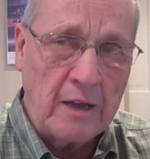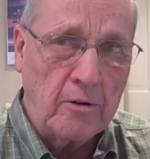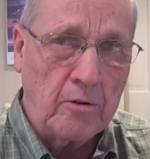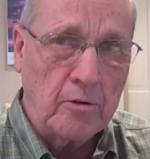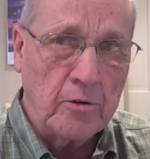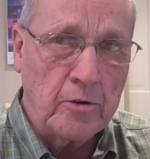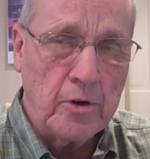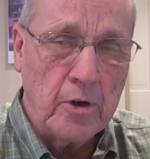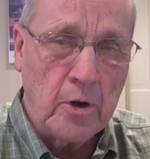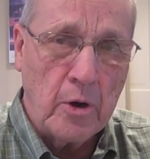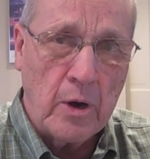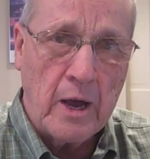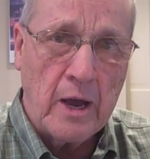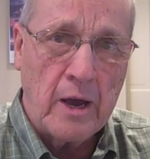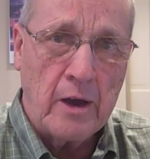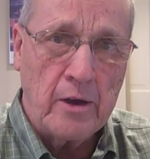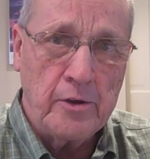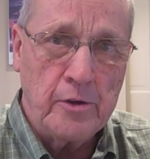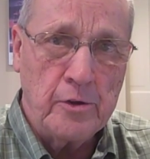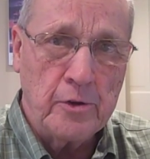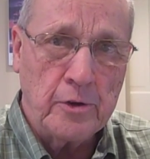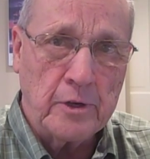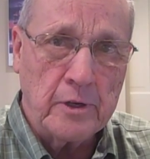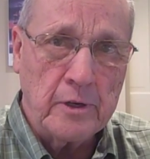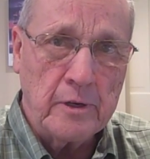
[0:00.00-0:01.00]
I don't know
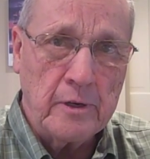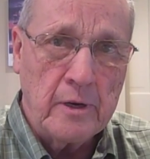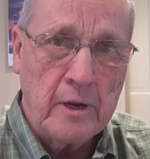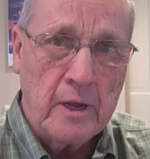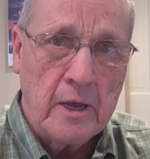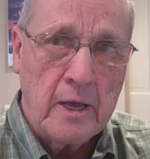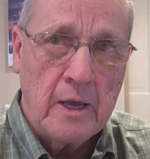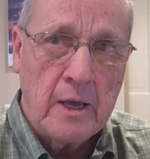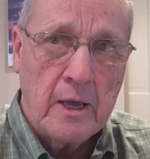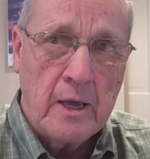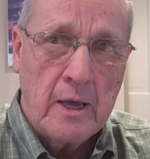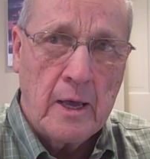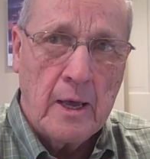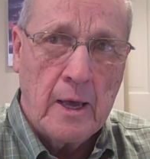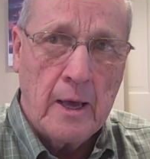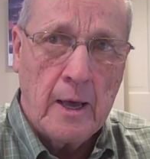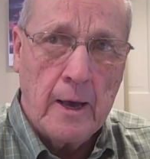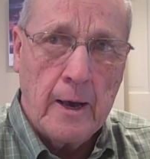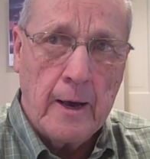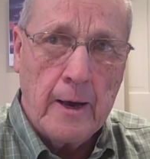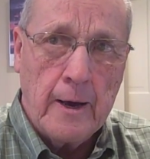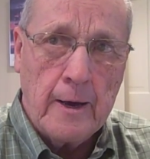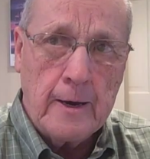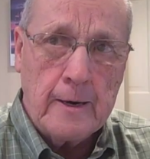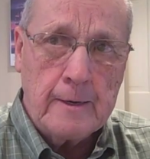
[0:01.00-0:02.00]
how you can
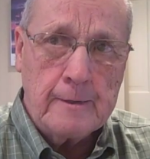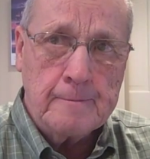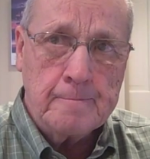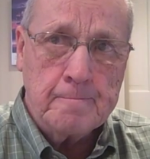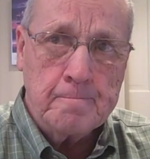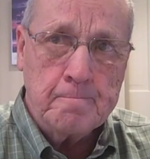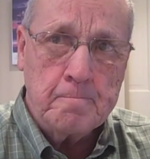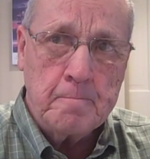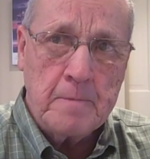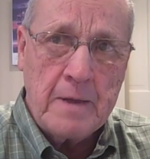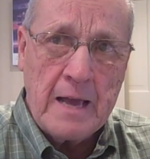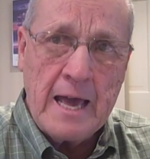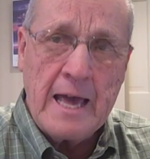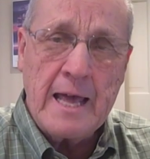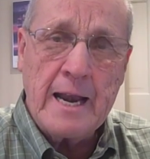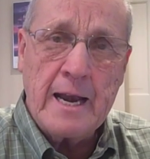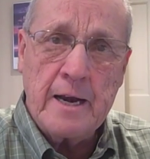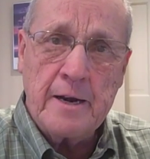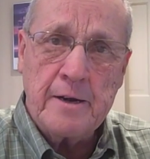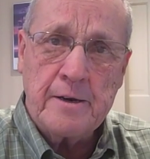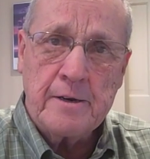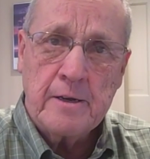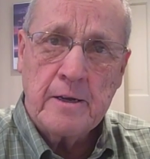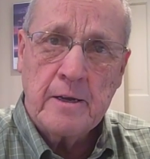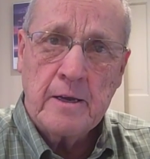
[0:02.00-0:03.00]

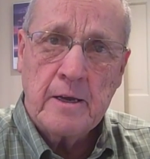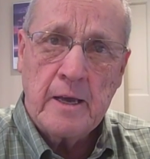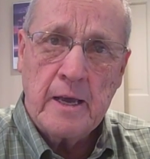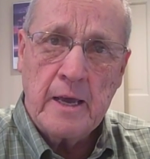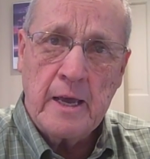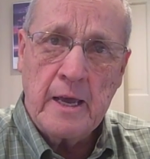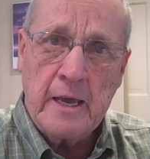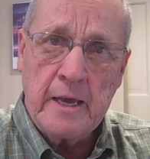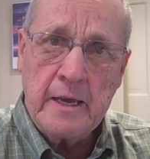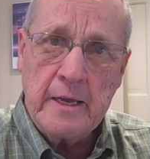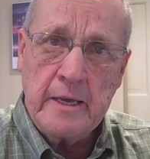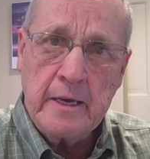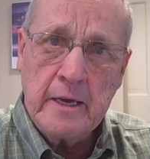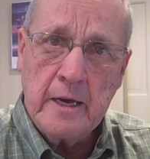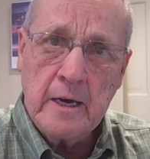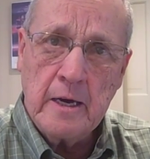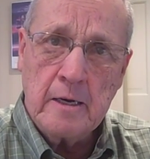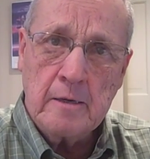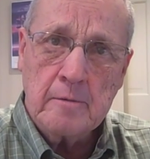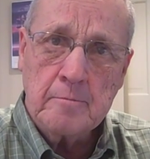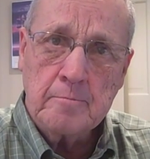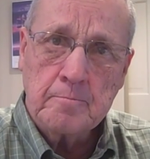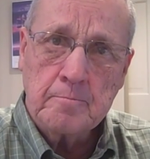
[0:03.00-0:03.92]
edit a